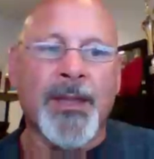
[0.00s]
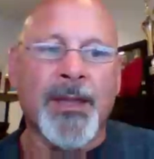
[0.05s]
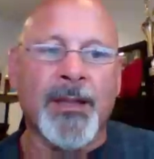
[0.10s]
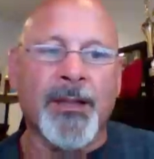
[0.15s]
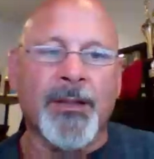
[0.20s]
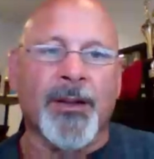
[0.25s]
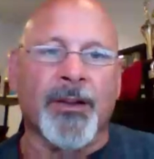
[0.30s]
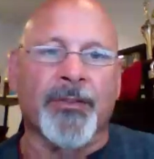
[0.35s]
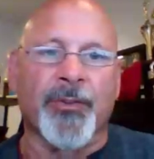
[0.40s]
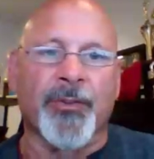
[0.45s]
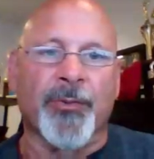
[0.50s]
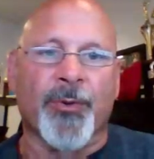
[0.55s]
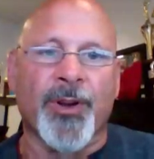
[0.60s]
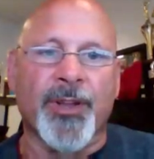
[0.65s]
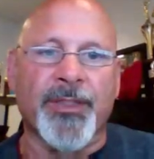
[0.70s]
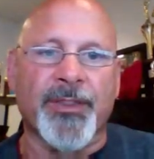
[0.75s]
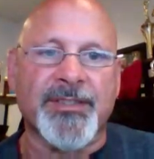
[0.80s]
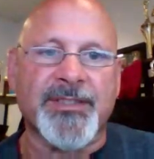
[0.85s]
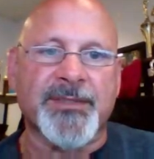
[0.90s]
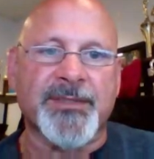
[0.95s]
Hello,
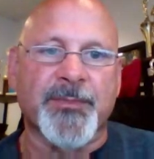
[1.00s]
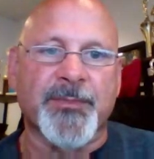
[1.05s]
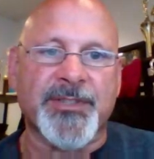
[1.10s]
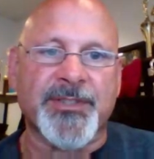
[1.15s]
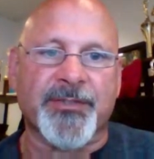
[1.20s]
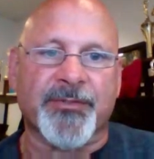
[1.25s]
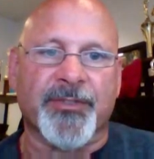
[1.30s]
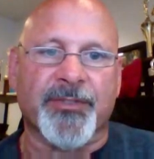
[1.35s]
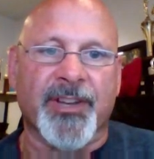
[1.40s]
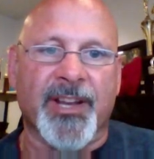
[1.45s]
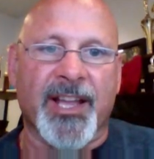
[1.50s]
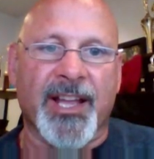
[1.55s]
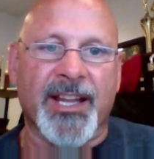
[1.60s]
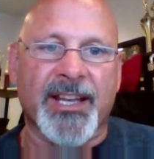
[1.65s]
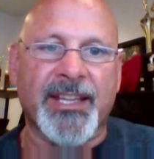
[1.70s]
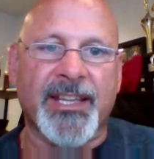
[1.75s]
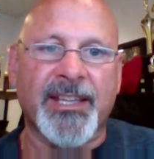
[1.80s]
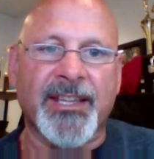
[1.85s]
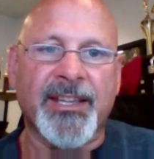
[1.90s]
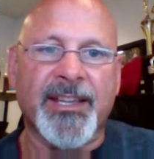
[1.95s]
everyone. This is Mr.
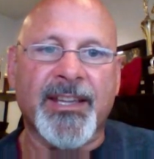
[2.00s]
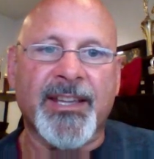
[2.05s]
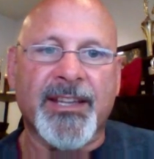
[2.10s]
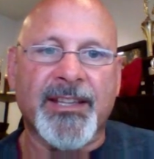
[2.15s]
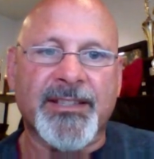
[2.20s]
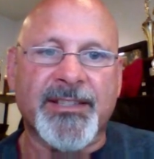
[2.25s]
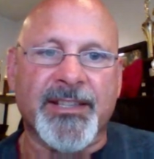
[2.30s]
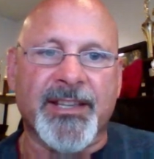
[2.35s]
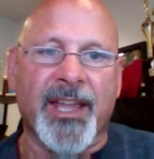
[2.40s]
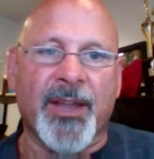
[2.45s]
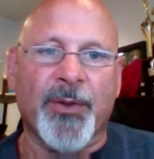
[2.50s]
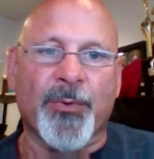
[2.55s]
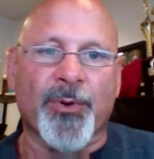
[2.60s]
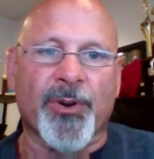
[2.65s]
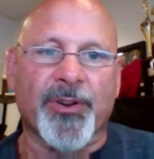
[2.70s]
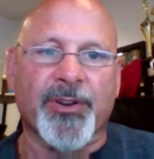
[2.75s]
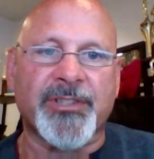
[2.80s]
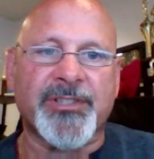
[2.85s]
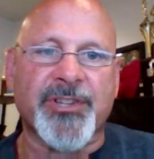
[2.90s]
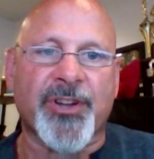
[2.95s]
Donati. Today,
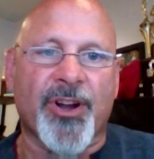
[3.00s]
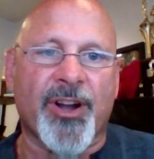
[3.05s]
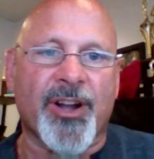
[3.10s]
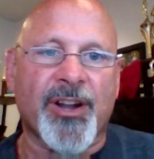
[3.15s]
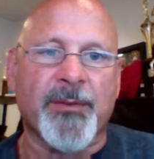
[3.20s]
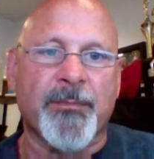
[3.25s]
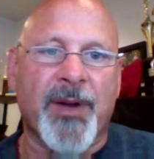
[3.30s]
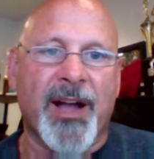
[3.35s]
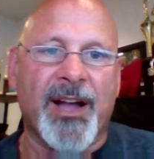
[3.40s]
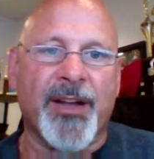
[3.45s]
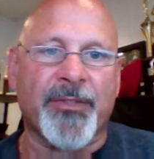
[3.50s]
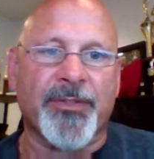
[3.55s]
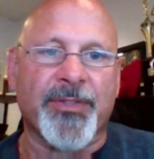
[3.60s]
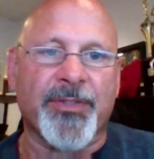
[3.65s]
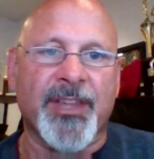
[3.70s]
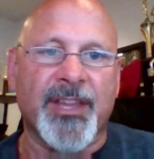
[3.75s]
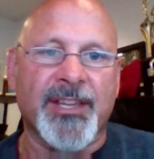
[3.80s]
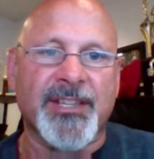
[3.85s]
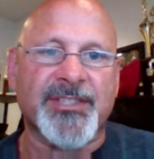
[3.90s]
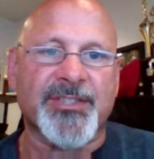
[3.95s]
we're going to talk
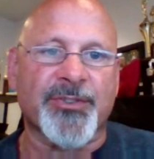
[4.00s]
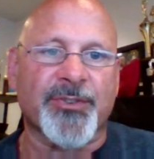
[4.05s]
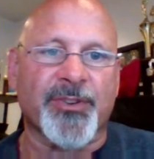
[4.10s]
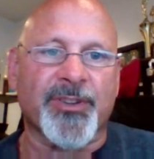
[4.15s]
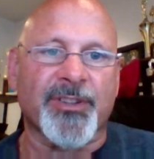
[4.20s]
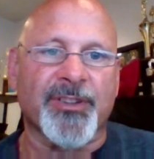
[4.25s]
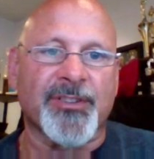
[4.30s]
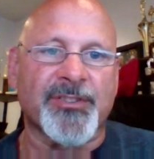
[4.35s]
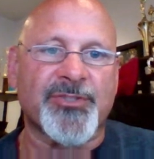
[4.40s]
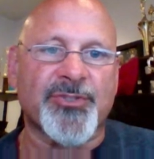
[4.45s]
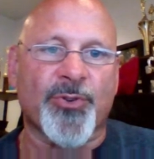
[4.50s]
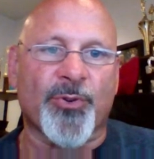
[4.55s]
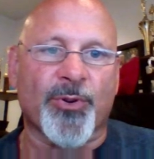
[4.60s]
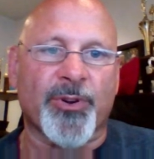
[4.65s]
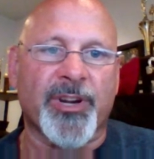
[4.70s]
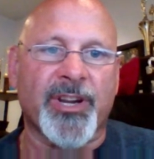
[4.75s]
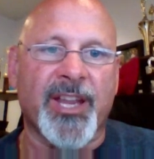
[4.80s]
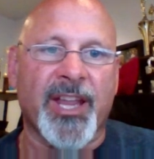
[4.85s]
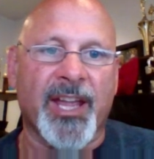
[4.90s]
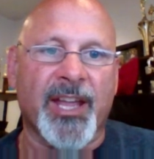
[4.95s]
about the
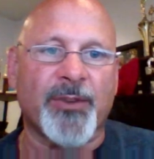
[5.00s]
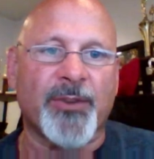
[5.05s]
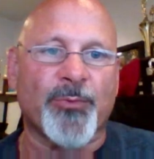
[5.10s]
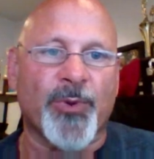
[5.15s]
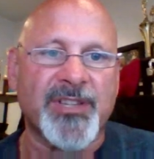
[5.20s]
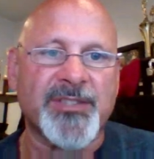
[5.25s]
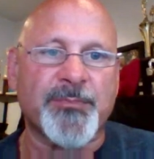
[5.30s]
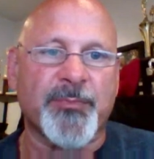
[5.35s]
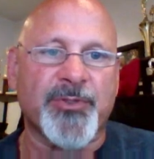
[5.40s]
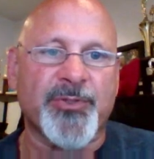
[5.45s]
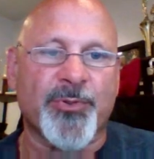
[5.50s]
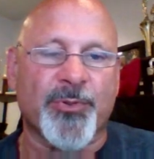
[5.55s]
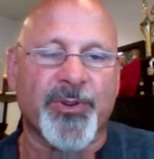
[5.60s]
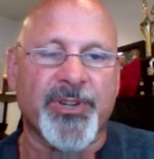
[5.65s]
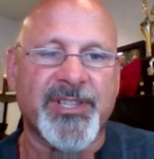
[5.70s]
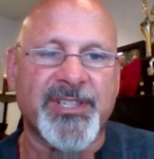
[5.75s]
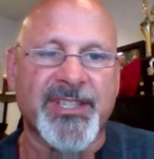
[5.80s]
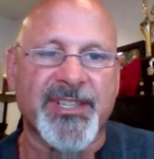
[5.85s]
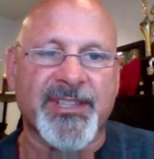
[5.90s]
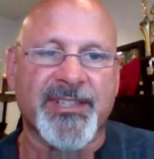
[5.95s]
circulatory and
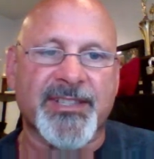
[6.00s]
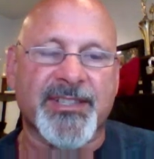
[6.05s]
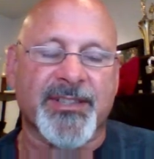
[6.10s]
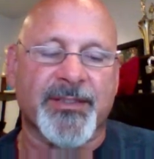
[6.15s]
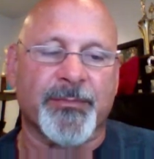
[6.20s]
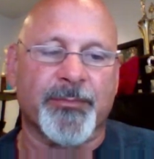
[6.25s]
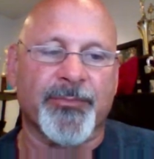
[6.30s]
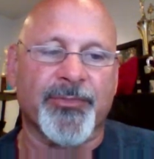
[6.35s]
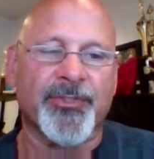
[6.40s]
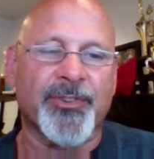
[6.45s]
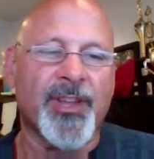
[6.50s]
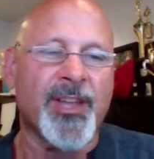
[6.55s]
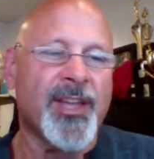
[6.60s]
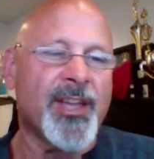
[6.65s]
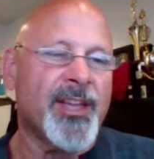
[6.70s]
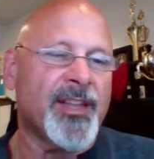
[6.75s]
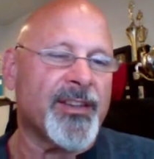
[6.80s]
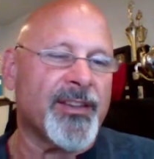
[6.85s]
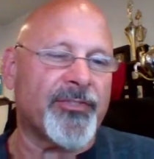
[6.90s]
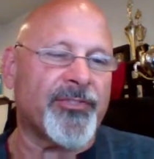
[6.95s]
respiratory systems.
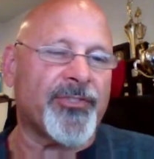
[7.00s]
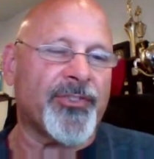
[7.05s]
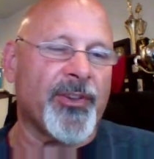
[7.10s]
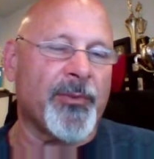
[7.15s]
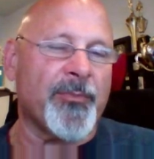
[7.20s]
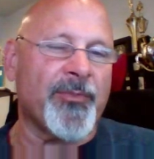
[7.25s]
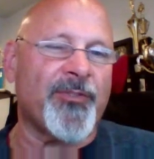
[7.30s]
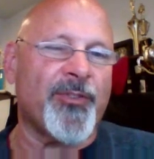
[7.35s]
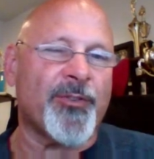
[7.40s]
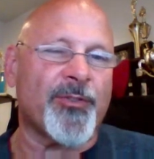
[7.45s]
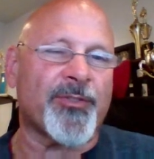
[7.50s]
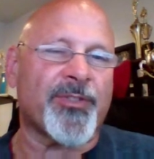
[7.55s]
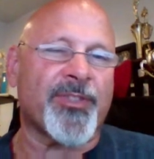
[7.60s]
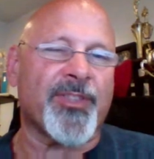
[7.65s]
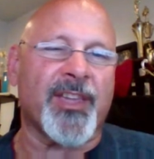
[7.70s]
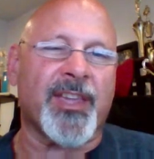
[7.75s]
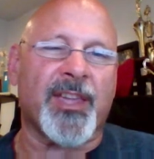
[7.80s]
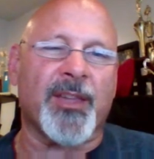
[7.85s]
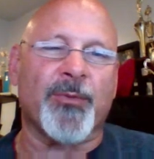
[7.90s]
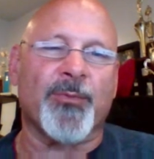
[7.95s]
Now, some of you are
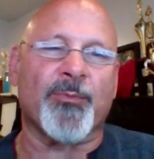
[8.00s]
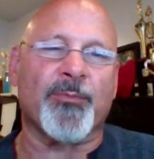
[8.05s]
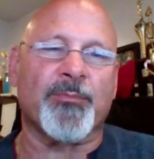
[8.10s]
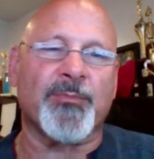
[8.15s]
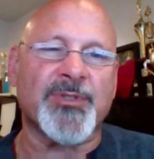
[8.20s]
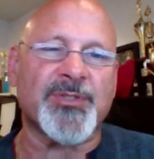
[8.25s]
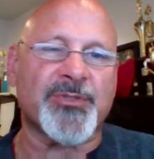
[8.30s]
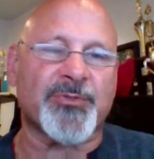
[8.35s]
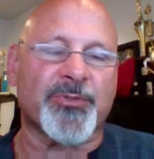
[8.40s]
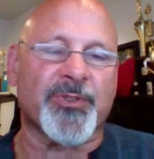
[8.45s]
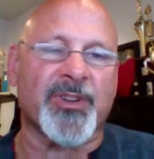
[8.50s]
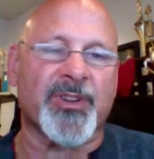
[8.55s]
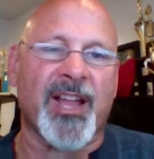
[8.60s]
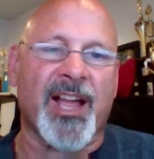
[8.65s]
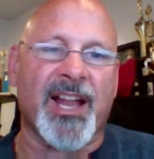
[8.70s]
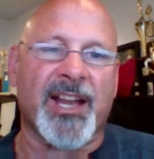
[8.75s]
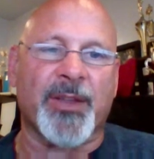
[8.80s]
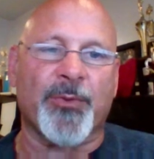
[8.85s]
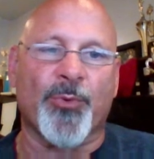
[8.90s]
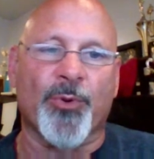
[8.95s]
thinking, Mr.
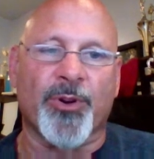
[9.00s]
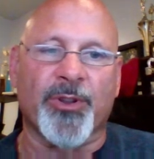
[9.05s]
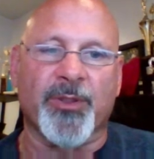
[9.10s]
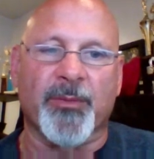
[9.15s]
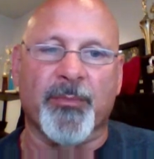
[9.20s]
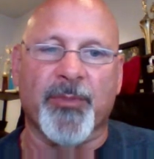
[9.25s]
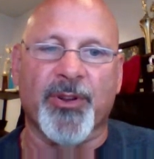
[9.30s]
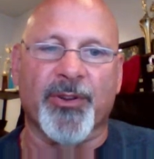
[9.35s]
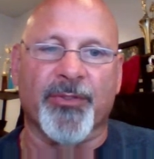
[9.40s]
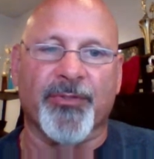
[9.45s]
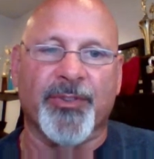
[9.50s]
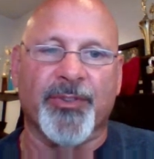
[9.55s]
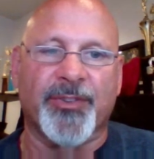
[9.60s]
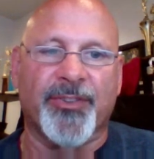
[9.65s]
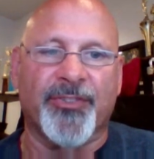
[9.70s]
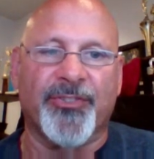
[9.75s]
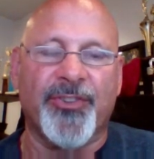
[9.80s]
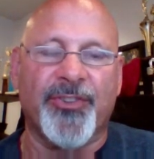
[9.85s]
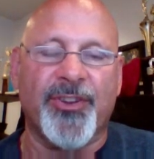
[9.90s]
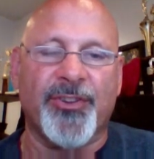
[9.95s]
Donati, we're in the middle of a
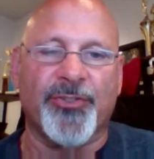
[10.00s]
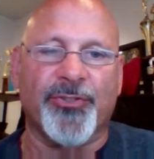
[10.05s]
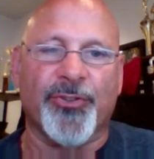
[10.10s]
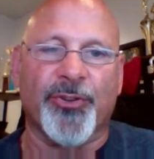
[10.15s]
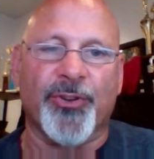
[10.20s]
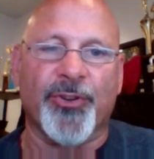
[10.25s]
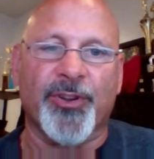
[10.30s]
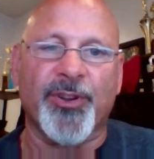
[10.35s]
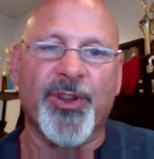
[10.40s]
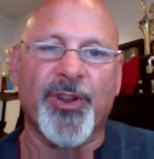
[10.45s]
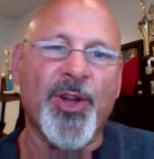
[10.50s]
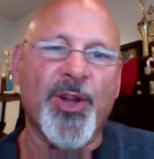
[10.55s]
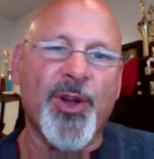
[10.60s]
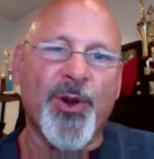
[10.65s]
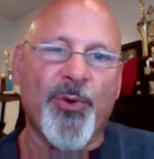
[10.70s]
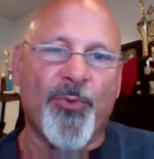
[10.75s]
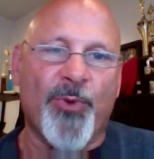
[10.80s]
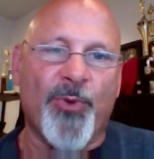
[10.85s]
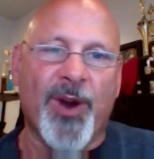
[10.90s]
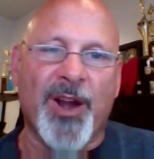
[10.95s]
disease unit.
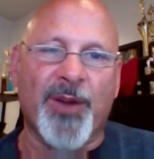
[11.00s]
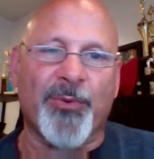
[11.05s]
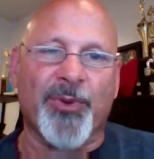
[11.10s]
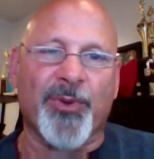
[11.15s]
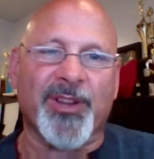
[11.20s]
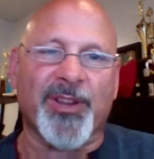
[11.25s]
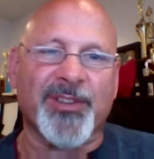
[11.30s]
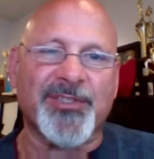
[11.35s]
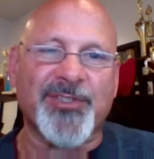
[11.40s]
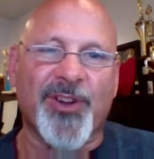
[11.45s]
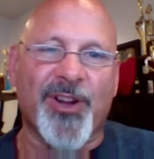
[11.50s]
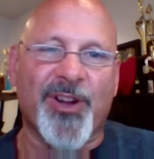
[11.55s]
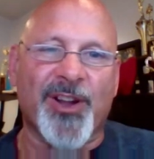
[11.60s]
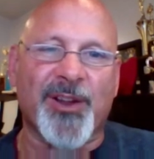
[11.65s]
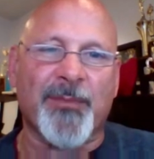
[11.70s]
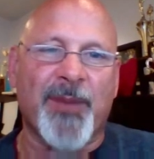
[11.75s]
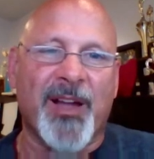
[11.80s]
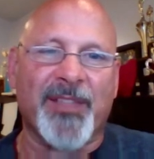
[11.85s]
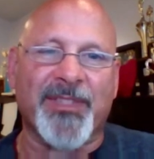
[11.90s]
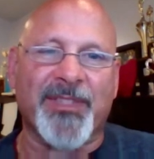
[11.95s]
Why are we going to
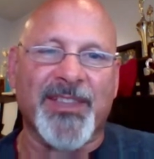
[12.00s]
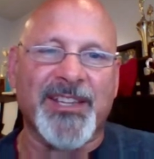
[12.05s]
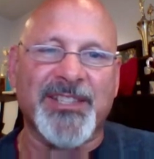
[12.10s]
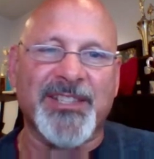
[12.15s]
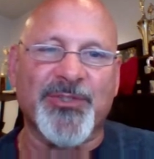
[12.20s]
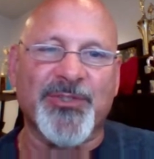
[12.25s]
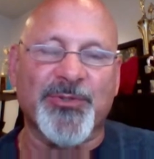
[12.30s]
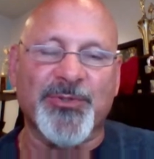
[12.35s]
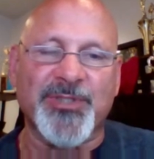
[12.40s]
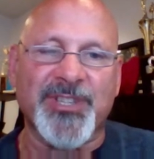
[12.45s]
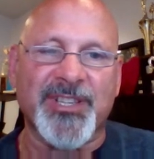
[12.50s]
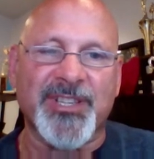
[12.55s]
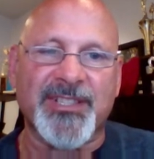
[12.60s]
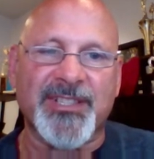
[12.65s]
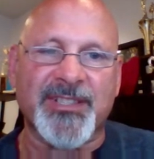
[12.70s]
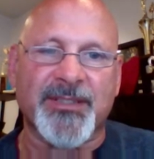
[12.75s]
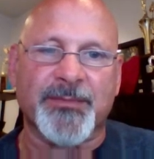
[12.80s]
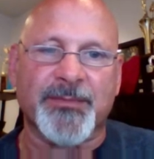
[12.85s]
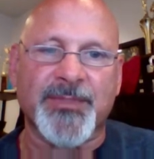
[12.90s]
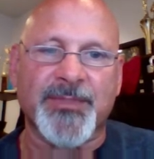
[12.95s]
talk about these two
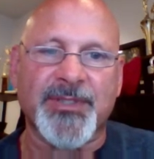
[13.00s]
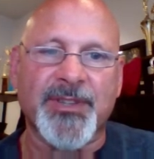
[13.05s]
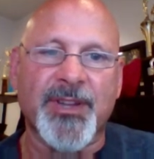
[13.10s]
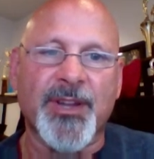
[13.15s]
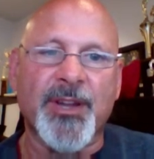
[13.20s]
systems?